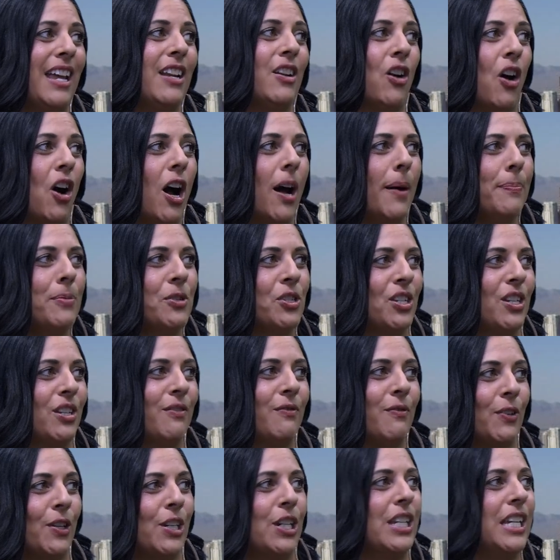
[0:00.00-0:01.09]
an option
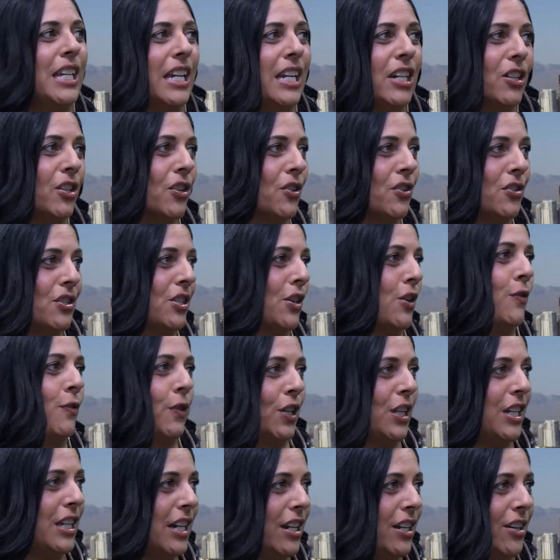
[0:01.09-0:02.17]
for years over
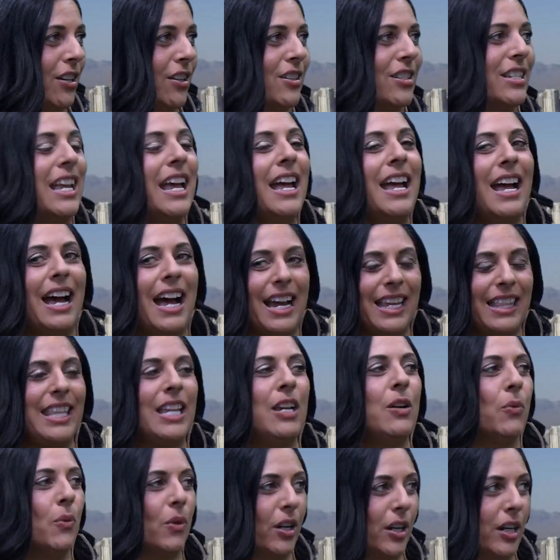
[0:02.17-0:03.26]
years. I
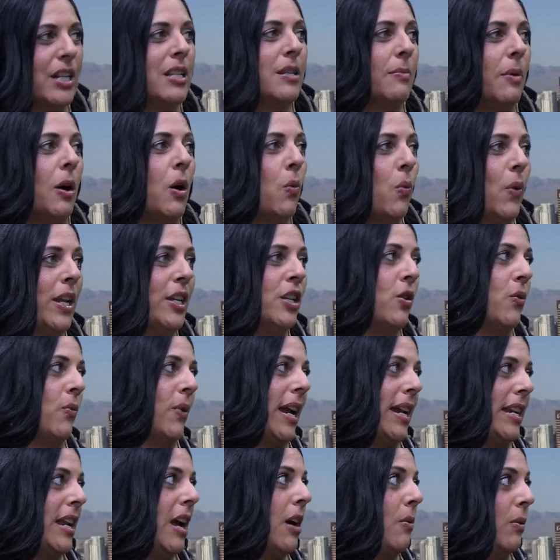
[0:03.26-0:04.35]
think we're in a small window
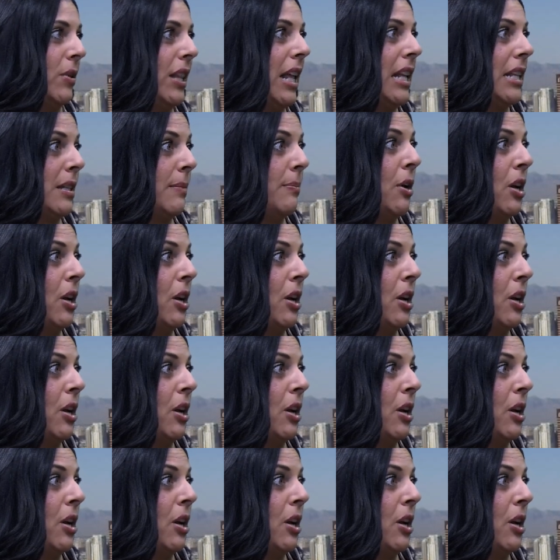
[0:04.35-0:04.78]
right now where that's a